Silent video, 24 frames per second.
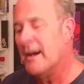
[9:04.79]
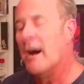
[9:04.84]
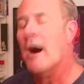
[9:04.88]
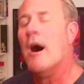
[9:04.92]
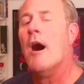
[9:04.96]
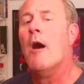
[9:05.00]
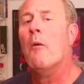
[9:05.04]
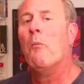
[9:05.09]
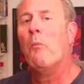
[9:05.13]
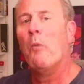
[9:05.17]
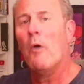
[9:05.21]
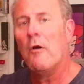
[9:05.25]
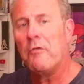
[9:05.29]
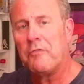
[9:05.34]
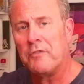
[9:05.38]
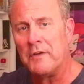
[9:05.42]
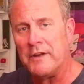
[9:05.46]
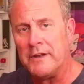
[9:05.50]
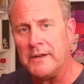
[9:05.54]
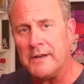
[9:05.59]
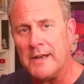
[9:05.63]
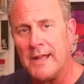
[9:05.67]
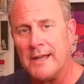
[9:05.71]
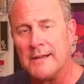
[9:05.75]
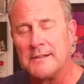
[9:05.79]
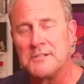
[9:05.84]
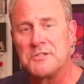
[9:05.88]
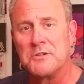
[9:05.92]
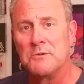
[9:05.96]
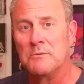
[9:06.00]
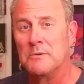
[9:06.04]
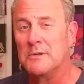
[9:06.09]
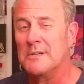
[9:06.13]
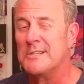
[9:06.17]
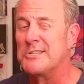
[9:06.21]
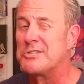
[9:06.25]
I'm waffling now, so
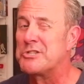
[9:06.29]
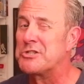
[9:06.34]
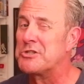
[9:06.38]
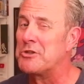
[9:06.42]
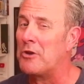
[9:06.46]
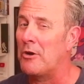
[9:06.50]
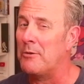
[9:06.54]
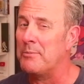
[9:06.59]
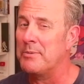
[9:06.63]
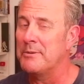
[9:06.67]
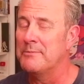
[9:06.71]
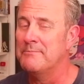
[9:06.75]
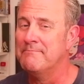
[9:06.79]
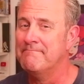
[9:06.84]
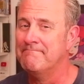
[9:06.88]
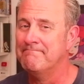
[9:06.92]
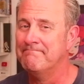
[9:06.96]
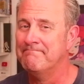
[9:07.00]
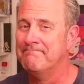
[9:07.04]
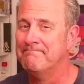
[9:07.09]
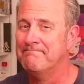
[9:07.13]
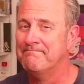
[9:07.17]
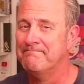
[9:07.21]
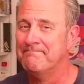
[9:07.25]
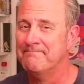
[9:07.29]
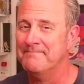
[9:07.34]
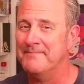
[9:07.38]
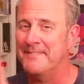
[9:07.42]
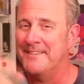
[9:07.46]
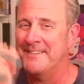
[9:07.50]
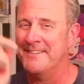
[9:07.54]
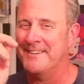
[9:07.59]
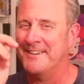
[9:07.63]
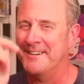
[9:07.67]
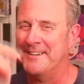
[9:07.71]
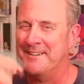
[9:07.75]
I'm going to stop.
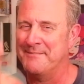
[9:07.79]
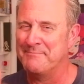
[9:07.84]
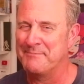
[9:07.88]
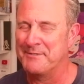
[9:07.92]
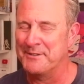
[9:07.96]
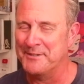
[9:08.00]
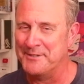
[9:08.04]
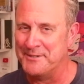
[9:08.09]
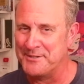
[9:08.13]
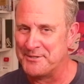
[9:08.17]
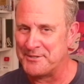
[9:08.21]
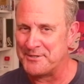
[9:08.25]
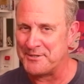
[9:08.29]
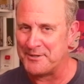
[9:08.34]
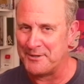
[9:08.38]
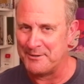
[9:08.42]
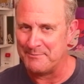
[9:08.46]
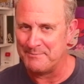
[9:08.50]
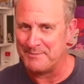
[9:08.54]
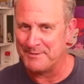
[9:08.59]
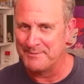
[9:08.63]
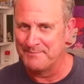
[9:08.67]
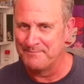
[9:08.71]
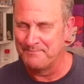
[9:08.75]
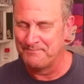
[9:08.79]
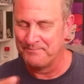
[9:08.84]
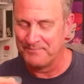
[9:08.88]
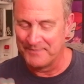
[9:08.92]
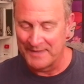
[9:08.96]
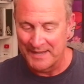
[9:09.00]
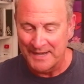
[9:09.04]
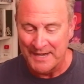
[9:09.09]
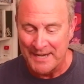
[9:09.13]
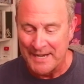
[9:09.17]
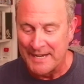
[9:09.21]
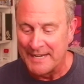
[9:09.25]
I'm going to stop.
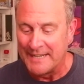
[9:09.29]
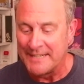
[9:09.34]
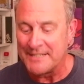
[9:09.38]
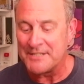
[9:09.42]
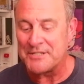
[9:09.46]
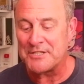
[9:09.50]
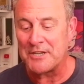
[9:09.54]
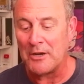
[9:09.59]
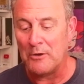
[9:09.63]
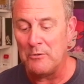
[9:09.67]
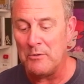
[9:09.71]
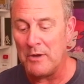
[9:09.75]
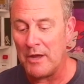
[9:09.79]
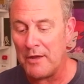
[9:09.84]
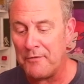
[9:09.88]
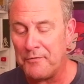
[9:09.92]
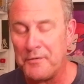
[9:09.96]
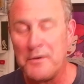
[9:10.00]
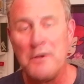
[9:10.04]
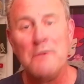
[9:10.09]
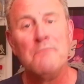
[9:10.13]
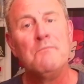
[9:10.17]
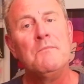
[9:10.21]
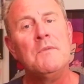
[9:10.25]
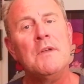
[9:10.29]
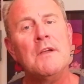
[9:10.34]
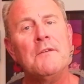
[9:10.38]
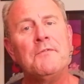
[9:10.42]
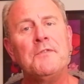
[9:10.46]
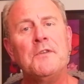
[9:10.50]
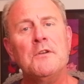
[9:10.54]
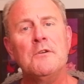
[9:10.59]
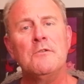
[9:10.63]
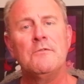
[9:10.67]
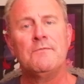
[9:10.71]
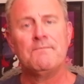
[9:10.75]
So if
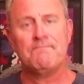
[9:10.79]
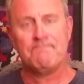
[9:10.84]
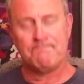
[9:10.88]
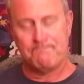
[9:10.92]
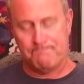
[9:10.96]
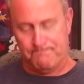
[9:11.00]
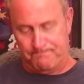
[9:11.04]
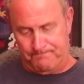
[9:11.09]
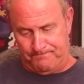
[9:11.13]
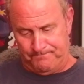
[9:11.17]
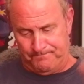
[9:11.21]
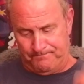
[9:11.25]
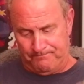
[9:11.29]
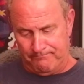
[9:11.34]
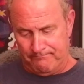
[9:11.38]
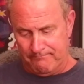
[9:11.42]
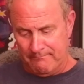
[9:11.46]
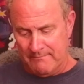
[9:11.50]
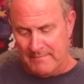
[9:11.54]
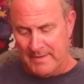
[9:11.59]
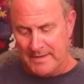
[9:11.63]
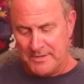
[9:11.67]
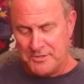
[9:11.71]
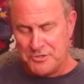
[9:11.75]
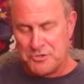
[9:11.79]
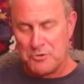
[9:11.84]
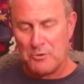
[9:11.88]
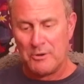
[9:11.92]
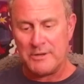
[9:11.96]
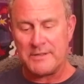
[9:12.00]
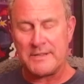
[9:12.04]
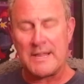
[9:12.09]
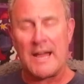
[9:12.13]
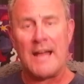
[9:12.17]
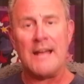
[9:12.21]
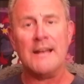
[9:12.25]
you've
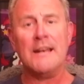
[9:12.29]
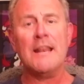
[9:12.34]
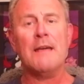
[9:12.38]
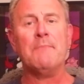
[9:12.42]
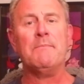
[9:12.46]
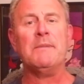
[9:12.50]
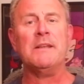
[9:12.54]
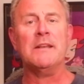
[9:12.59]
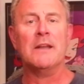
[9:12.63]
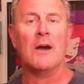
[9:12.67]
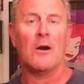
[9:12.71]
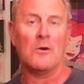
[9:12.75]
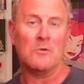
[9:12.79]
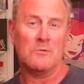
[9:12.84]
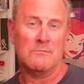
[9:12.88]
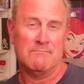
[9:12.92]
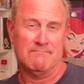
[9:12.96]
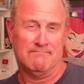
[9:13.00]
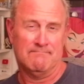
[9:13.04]
enjoyed that, let me know.